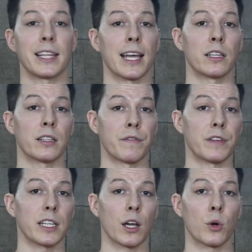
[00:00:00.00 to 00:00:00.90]
the end of the
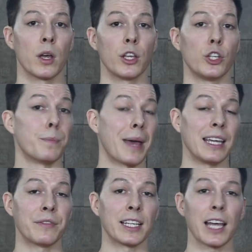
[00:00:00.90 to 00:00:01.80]
video, you may
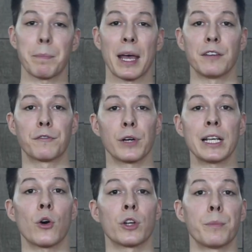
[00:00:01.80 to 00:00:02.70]
even get pain-free
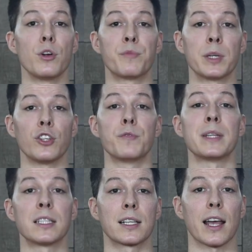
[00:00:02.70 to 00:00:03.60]
on a movement you've
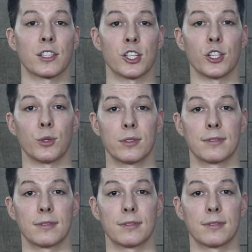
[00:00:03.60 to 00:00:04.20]
been scared to do.